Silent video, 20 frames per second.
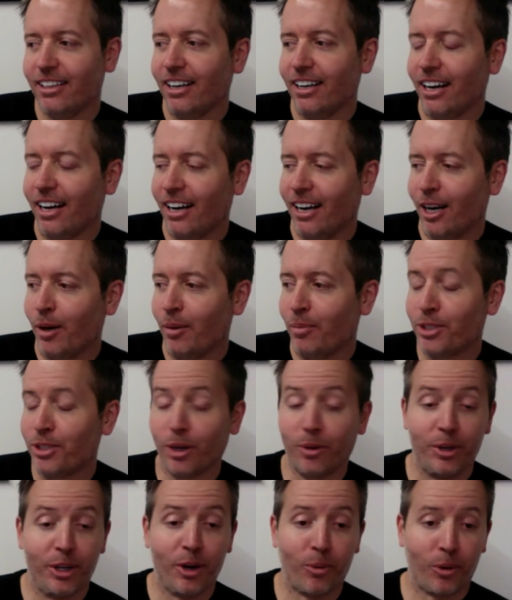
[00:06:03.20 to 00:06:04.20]
So
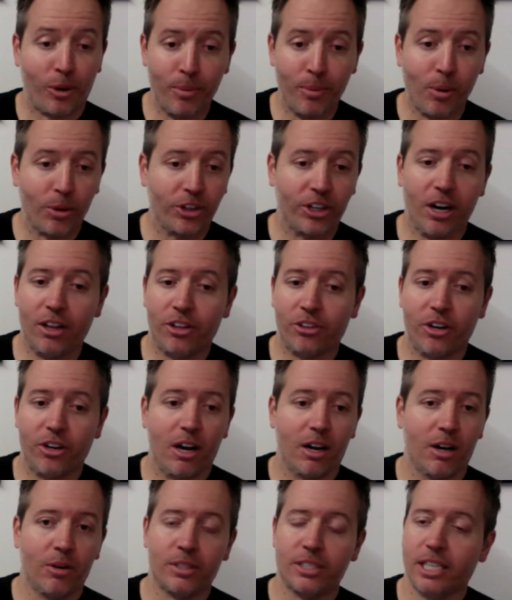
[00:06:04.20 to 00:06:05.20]
we're in Boulder,
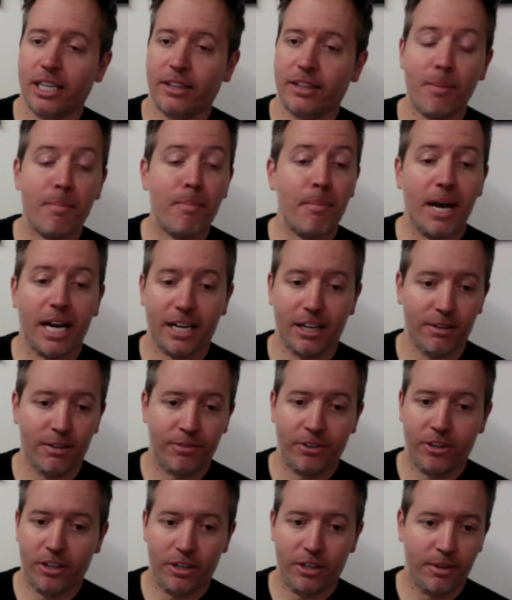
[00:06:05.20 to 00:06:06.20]
Colorado. It's like the mecca
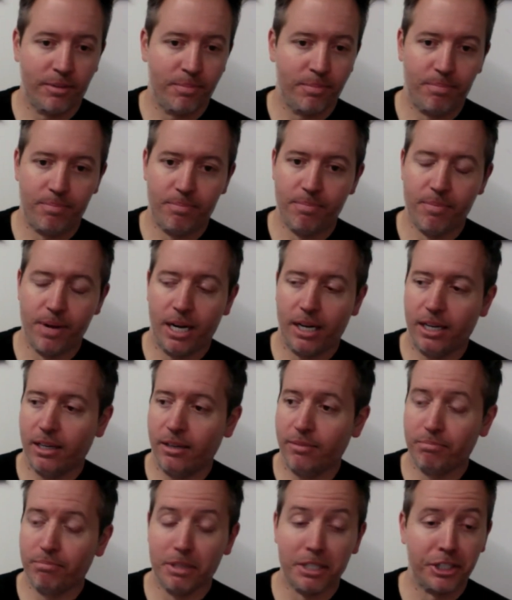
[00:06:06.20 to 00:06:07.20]
for
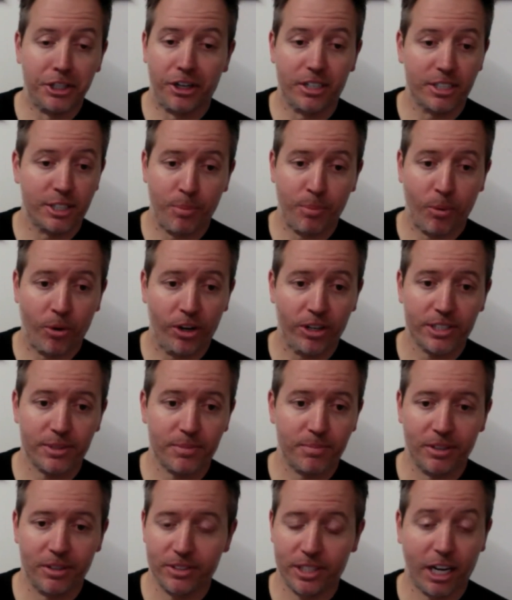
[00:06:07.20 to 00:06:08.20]
endurance sports.
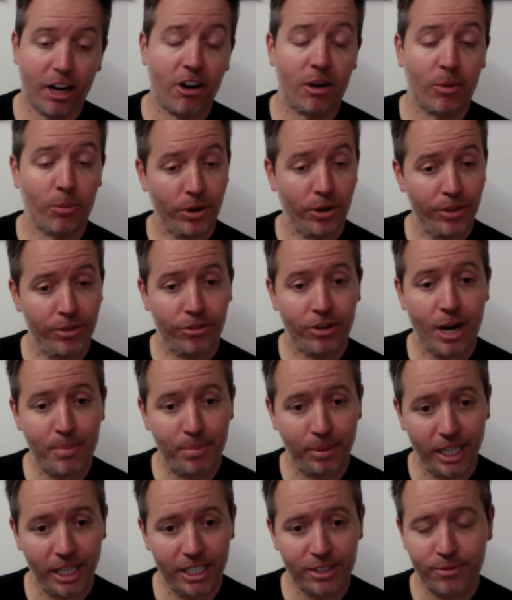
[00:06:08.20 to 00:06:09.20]
I was like, all right, we're in the right
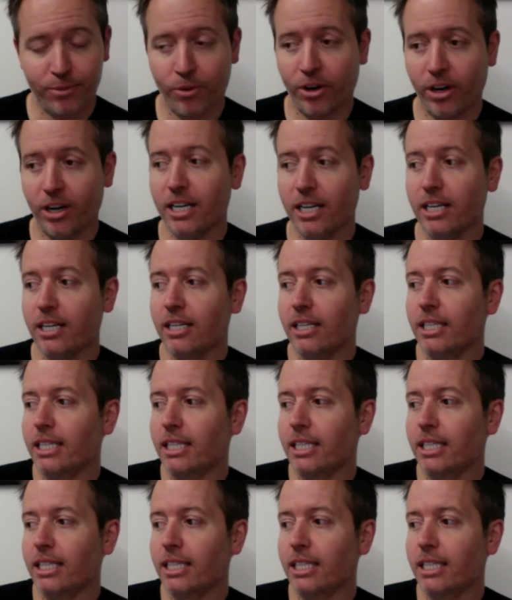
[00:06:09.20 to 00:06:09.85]
place for it.